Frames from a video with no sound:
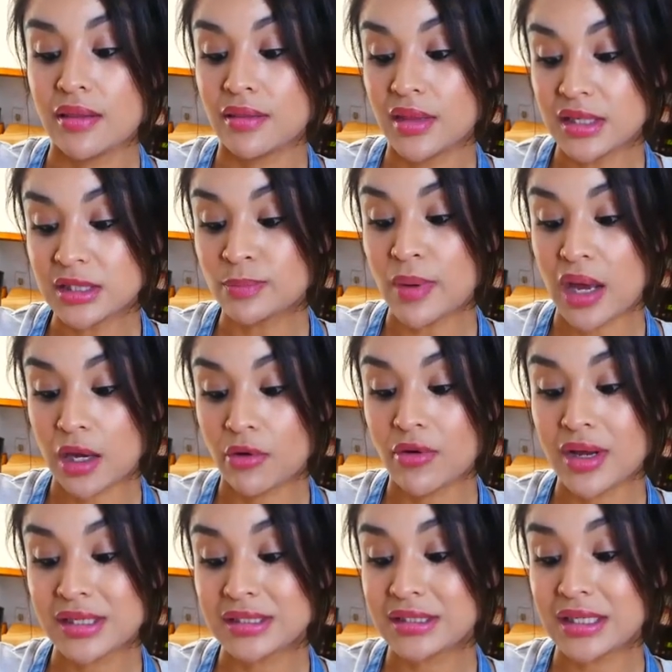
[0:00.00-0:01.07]
this pie
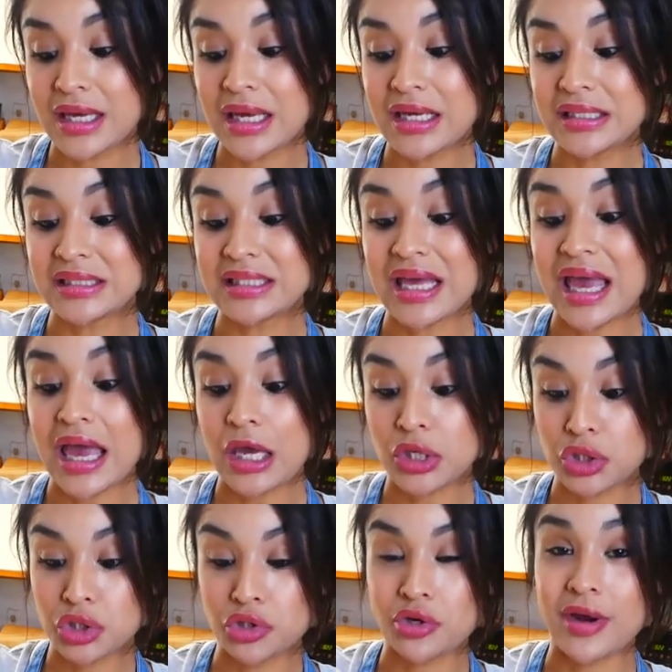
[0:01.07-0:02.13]
crust is
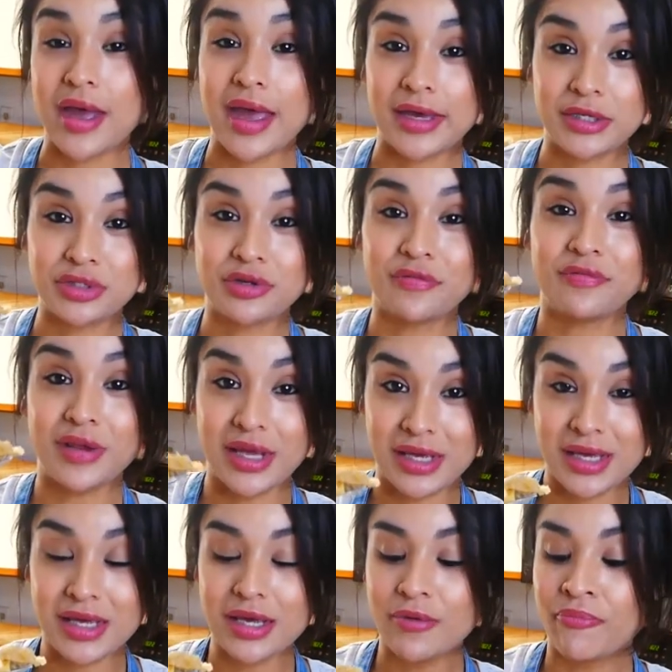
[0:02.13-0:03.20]
extra, extra
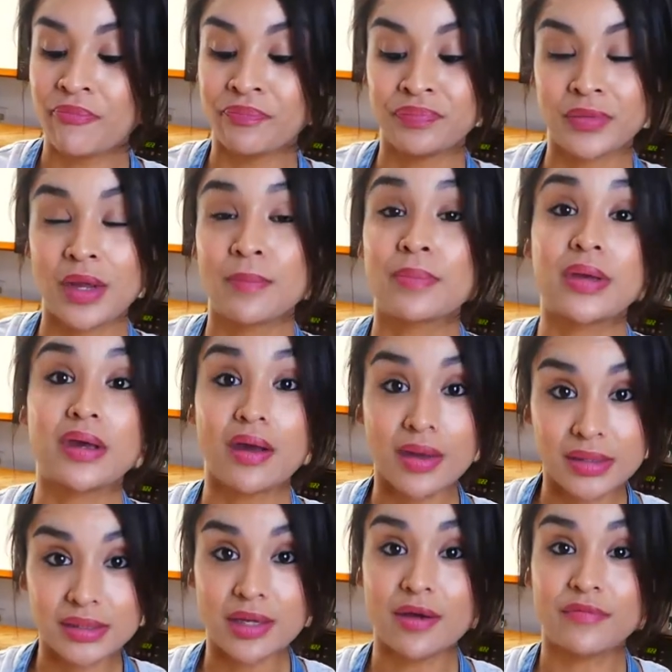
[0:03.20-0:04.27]
flaky
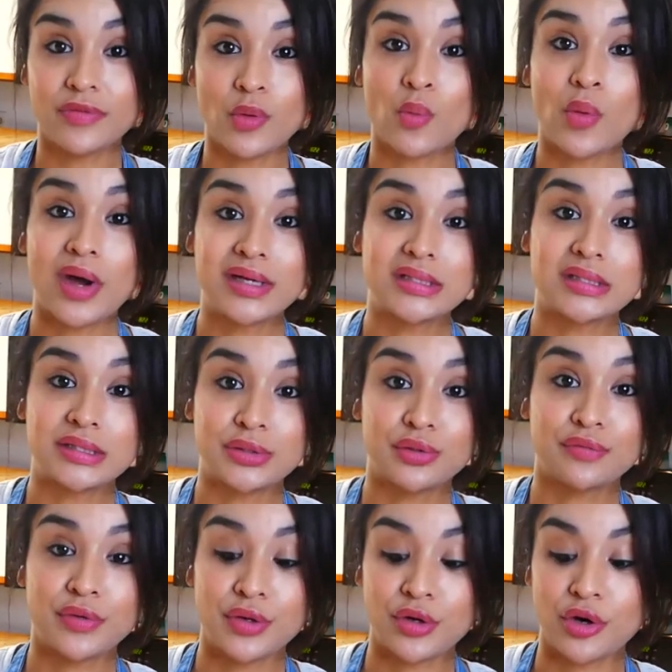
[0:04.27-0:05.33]
because of the white
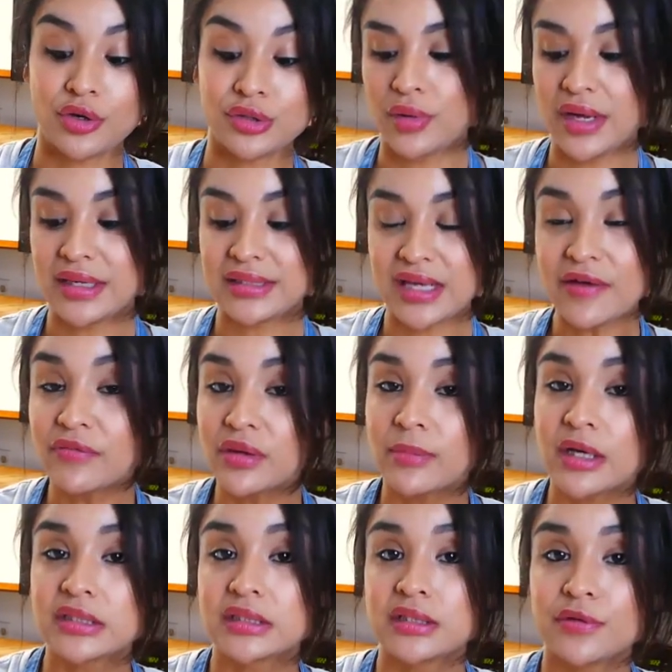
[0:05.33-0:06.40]
distilled vinegar. It definitely
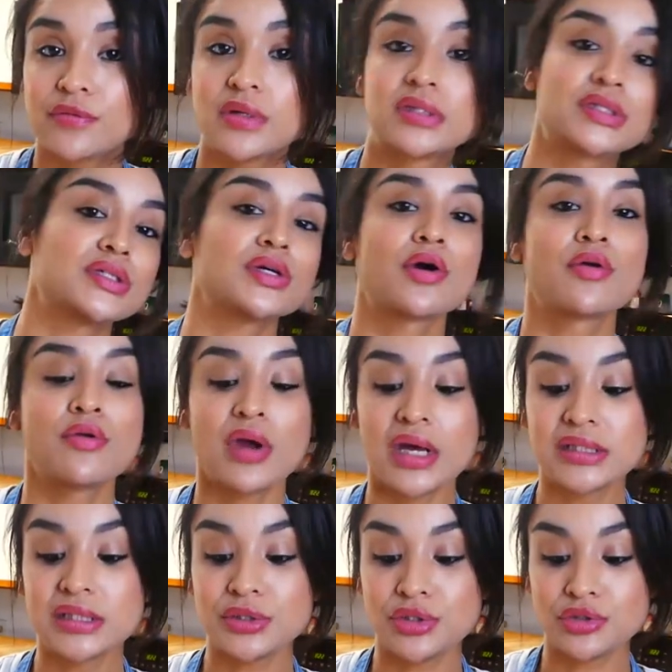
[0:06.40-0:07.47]
makes a difference, so you
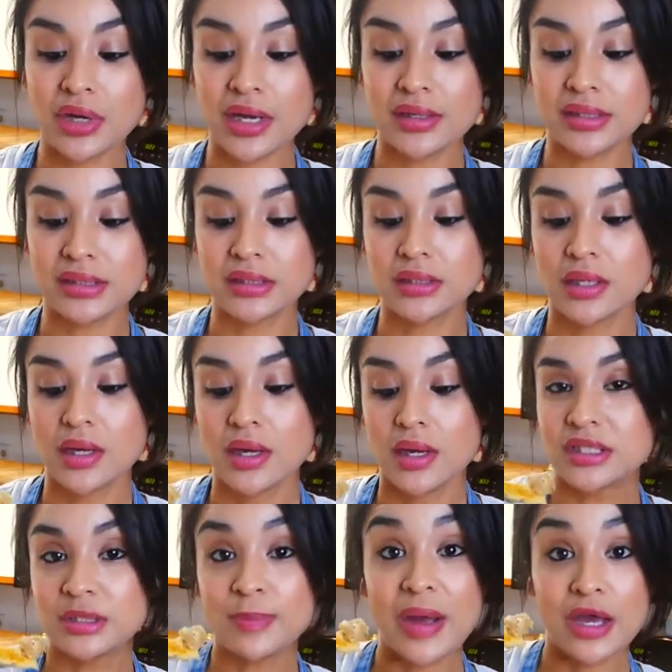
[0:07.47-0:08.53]
guys need to try this,
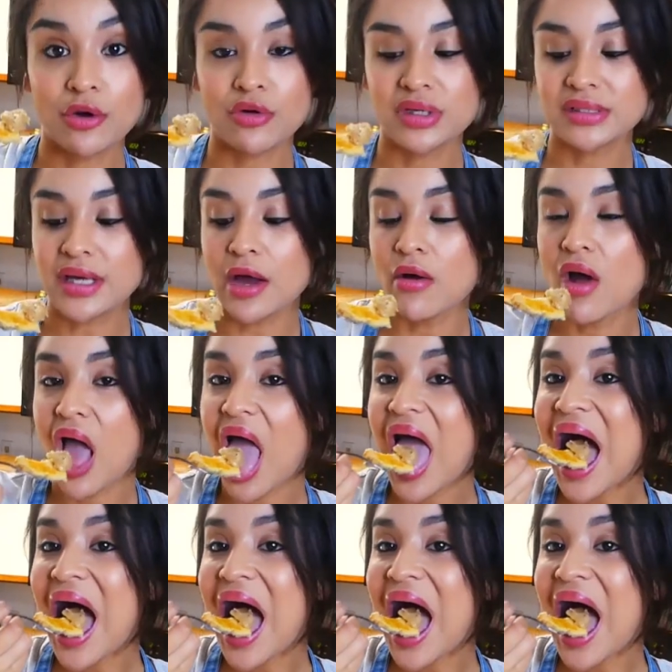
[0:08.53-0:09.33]
this pie crust out.